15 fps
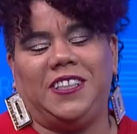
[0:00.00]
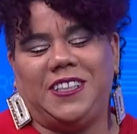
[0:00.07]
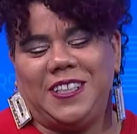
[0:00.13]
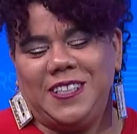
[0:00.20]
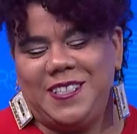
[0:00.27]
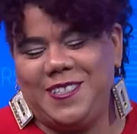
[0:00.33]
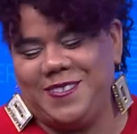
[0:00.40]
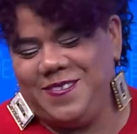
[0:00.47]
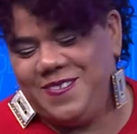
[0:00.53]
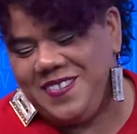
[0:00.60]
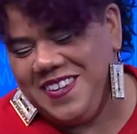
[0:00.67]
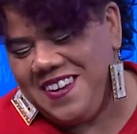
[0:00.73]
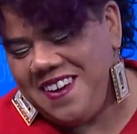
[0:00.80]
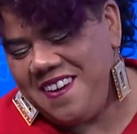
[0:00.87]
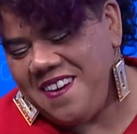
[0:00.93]
Chisholm.
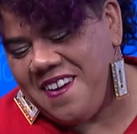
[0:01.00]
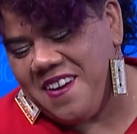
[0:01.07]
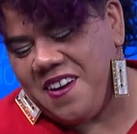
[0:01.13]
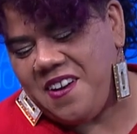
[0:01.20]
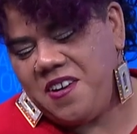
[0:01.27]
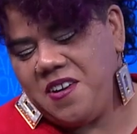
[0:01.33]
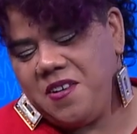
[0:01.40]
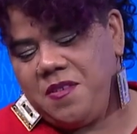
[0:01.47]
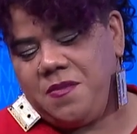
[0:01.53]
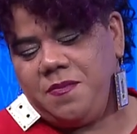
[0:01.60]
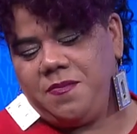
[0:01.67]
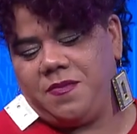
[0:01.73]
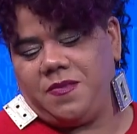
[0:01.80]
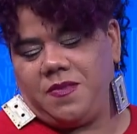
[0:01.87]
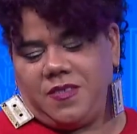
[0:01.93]

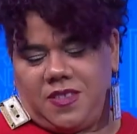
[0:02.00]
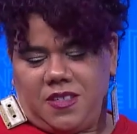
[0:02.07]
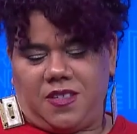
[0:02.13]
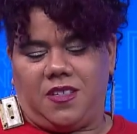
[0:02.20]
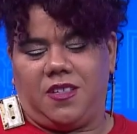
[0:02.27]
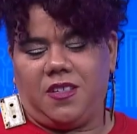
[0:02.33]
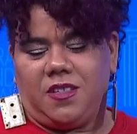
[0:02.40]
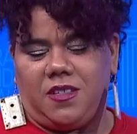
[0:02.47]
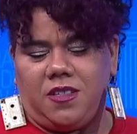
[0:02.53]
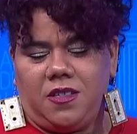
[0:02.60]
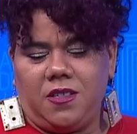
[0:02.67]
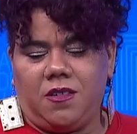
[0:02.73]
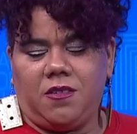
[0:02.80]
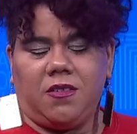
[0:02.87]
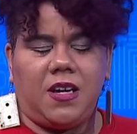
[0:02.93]
Um,
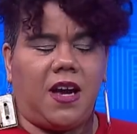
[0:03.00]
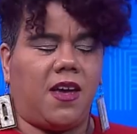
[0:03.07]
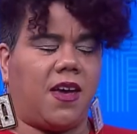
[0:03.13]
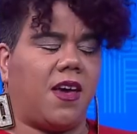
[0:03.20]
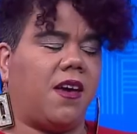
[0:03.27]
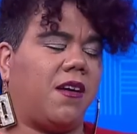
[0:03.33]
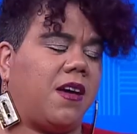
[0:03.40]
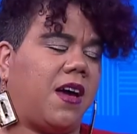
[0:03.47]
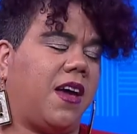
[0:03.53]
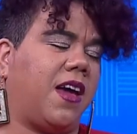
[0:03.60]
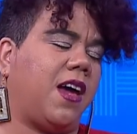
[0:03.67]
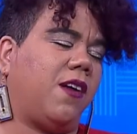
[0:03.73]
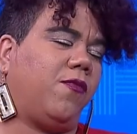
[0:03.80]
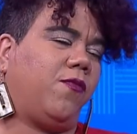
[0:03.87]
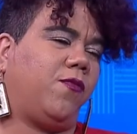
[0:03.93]
you know, I, I, I
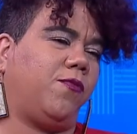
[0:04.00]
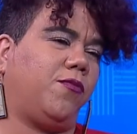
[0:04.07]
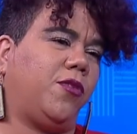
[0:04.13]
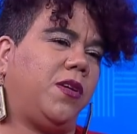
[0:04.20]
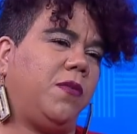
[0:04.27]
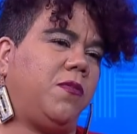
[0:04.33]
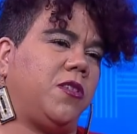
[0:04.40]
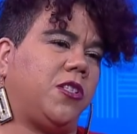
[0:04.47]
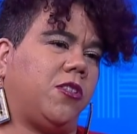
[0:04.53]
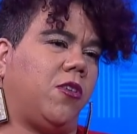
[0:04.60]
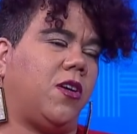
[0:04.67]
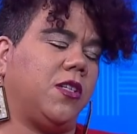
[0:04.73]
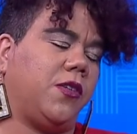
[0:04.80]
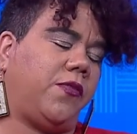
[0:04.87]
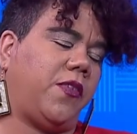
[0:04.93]
have pretty much
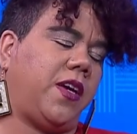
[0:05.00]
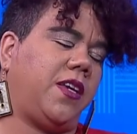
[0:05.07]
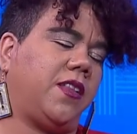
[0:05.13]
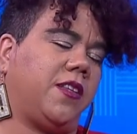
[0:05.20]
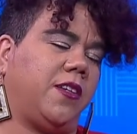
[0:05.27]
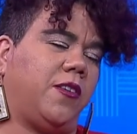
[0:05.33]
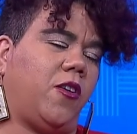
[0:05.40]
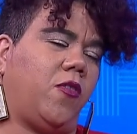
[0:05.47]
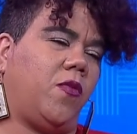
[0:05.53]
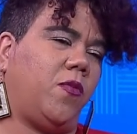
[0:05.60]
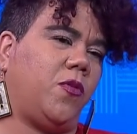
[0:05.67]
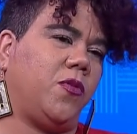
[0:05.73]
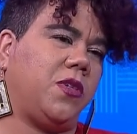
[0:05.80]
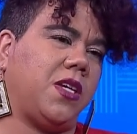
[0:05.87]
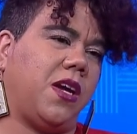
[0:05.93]
lost faith in
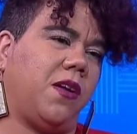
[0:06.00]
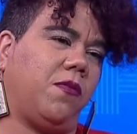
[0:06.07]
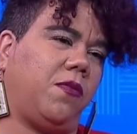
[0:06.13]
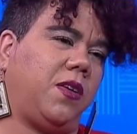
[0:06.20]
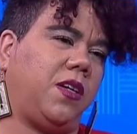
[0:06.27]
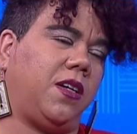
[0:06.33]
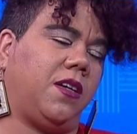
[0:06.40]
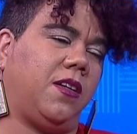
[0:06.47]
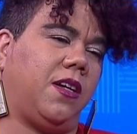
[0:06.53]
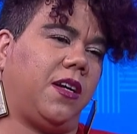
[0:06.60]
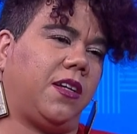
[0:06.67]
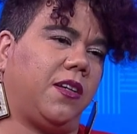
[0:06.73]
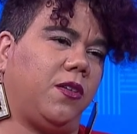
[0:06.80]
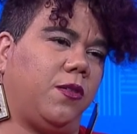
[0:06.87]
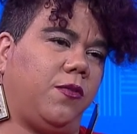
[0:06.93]
almost every
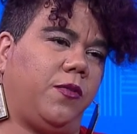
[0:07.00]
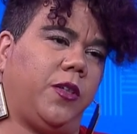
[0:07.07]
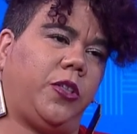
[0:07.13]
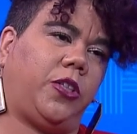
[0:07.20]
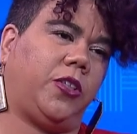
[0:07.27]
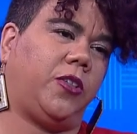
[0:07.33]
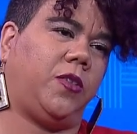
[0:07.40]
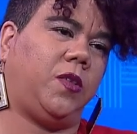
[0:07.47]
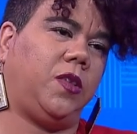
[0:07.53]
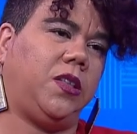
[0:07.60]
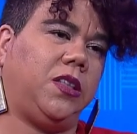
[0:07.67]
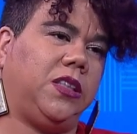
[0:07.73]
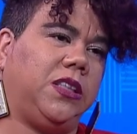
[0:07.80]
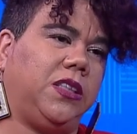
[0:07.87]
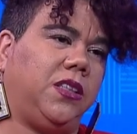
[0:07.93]
elected official
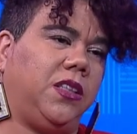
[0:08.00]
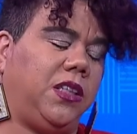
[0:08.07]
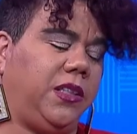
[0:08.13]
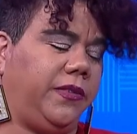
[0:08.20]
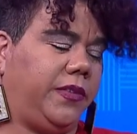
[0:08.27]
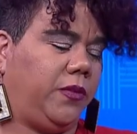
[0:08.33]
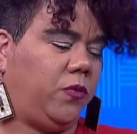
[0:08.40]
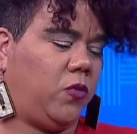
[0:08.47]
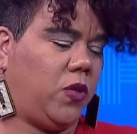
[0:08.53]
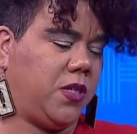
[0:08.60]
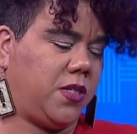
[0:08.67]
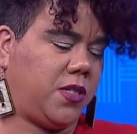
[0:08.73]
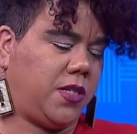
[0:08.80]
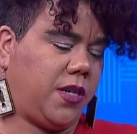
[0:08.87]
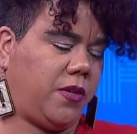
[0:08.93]
even
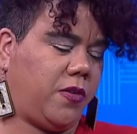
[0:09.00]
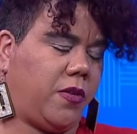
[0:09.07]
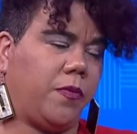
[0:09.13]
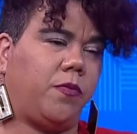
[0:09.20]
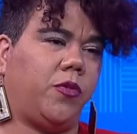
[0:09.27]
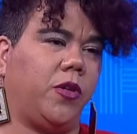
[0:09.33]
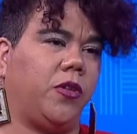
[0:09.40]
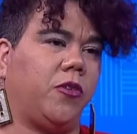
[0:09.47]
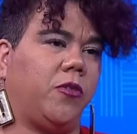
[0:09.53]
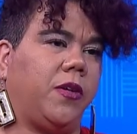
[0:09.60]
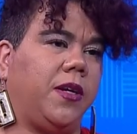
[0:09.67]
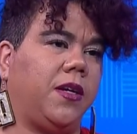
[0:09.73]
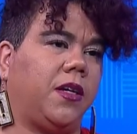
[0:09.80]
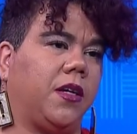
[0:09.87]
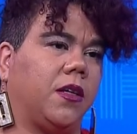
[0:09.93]
ones that are Puerto
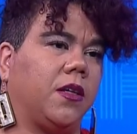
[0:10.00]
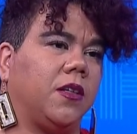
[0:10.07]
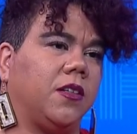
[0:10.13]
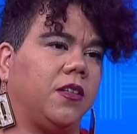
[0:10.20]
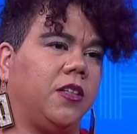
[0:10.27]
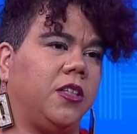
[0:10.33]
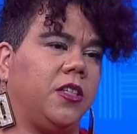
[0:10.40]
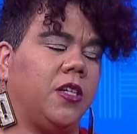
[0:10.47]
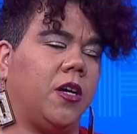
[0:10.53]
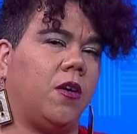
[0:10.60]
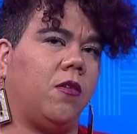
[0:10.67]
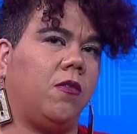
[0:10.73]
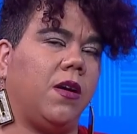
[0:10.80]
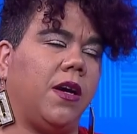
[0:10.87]
Rican, you know.